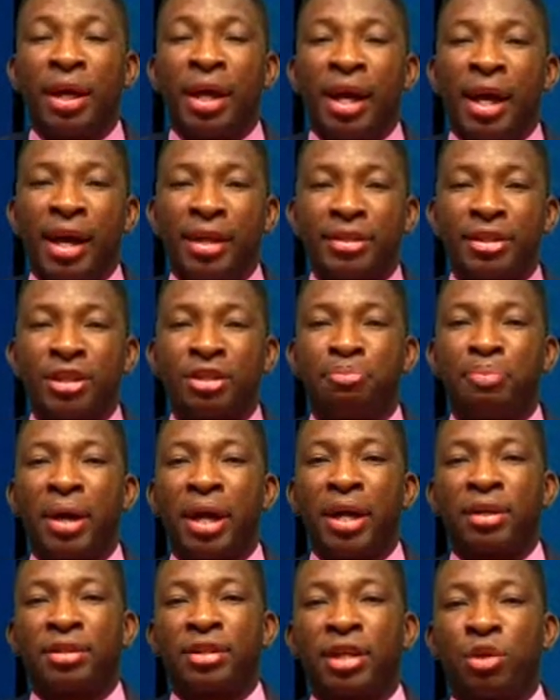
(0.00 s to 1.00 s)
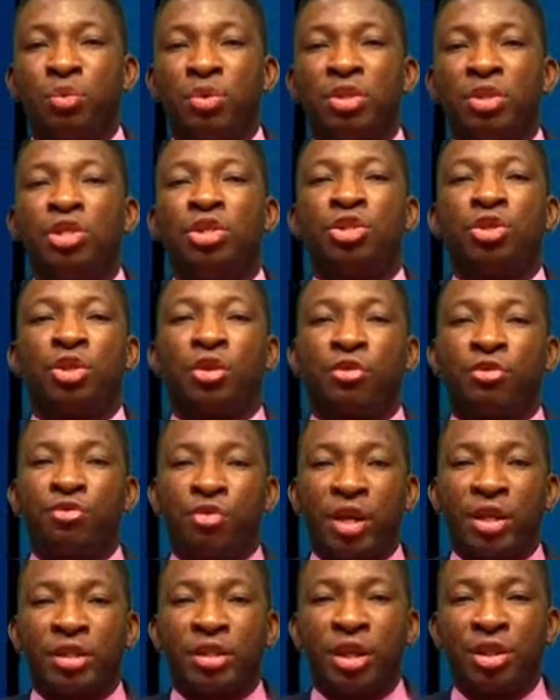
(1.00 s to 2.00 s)
Access Bank's acquisition of
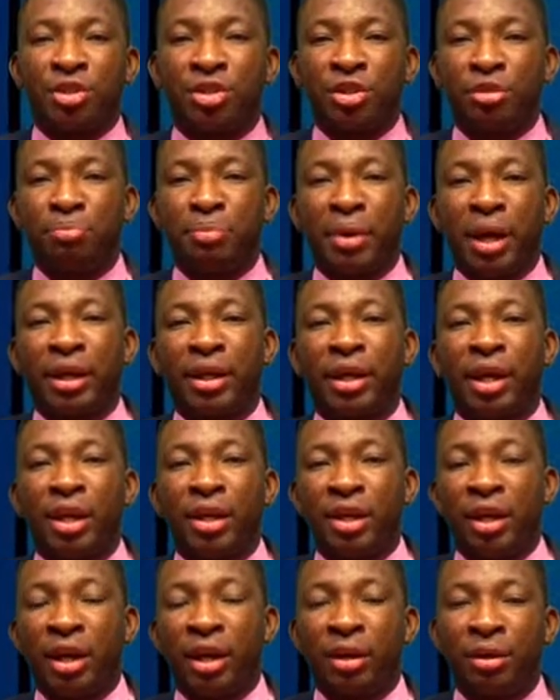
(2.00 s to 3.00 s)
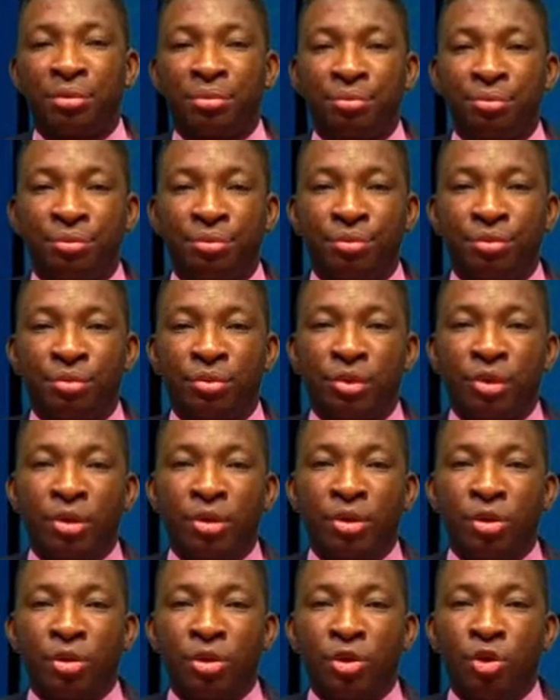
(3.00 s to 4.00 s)
Transnational Bank Kenya.
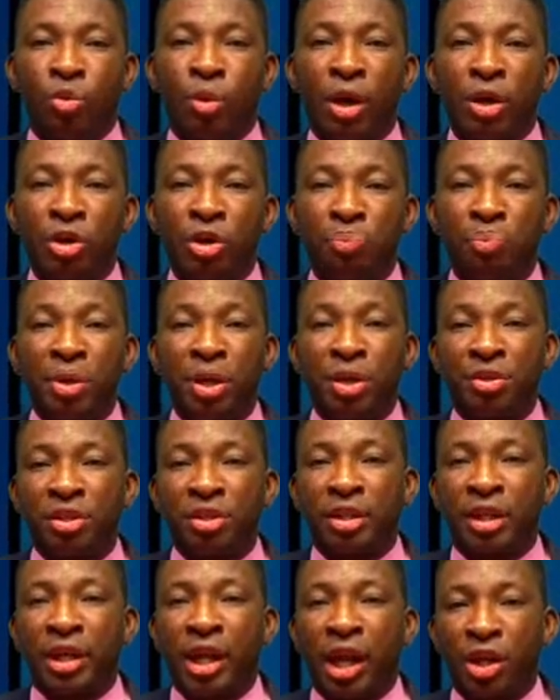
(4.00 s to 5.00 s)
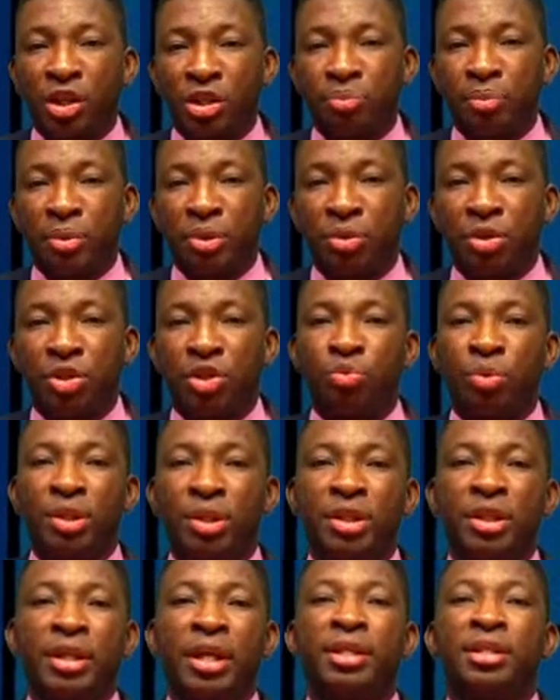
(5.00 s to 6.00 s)
Owando PLC's announcement on its
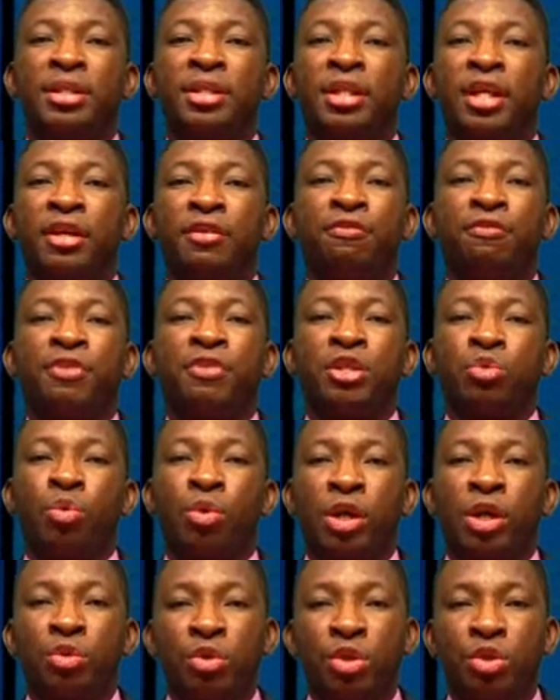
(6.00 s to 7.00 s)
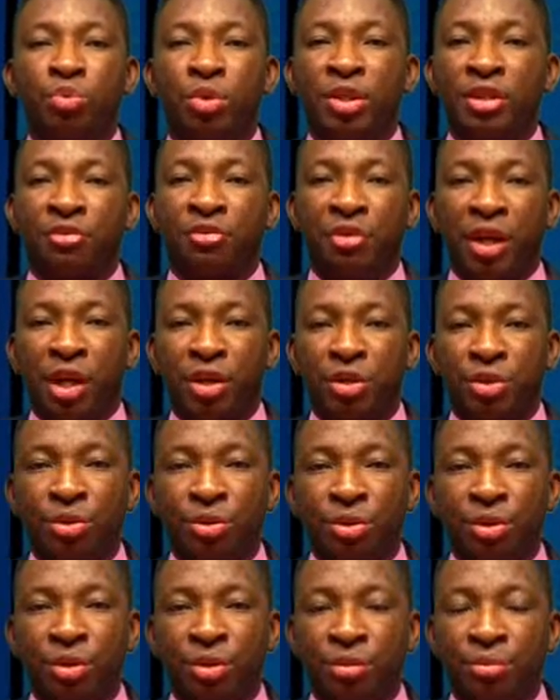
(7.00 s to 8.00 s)
2019 and first quarter 2020
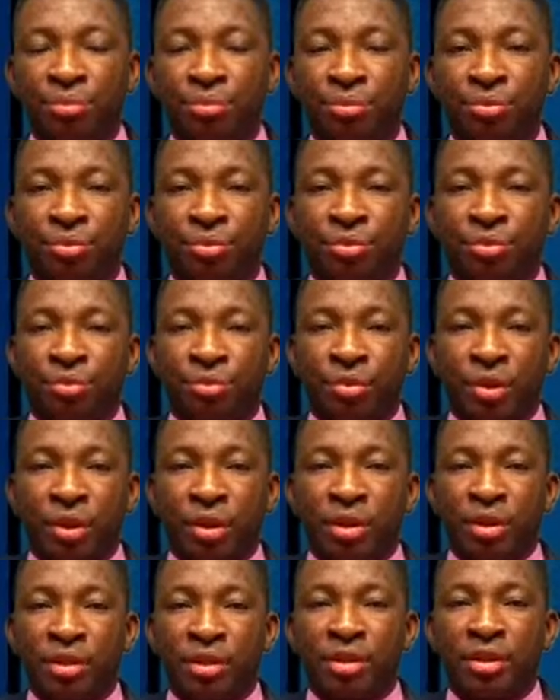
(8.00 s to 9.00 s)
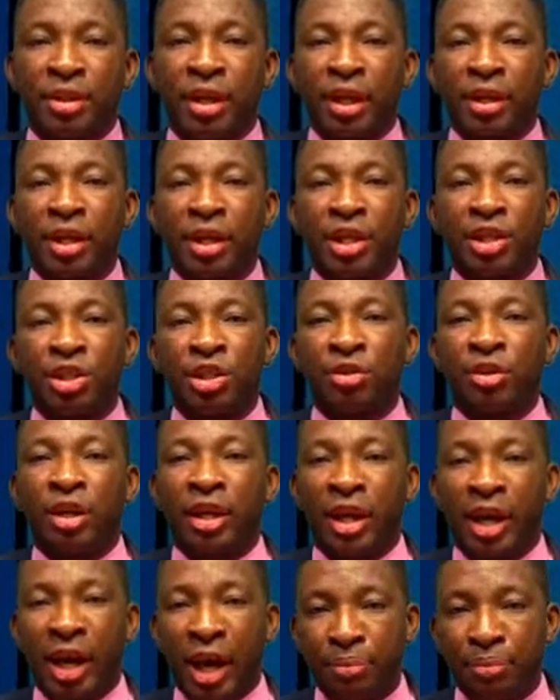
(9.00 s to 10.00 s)
financials. SEC Nigeria
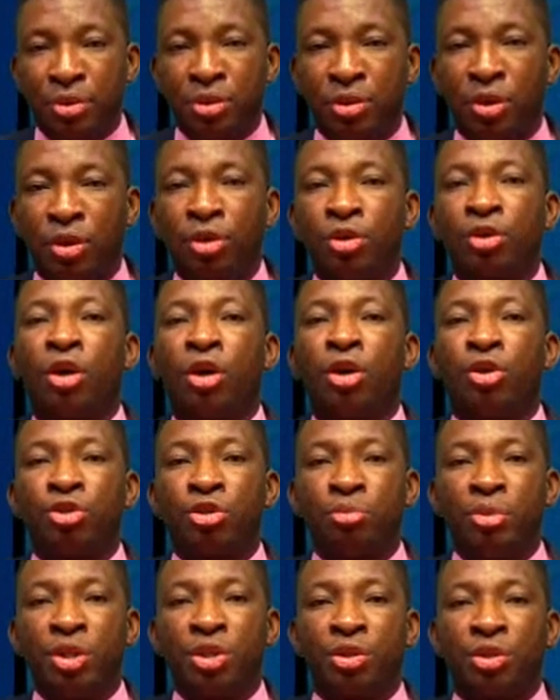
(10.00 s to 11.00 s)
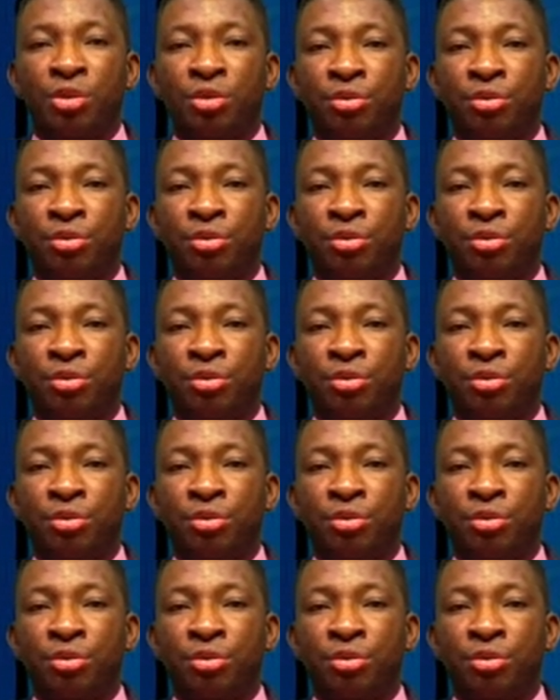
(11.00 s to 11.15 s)
haps on automation.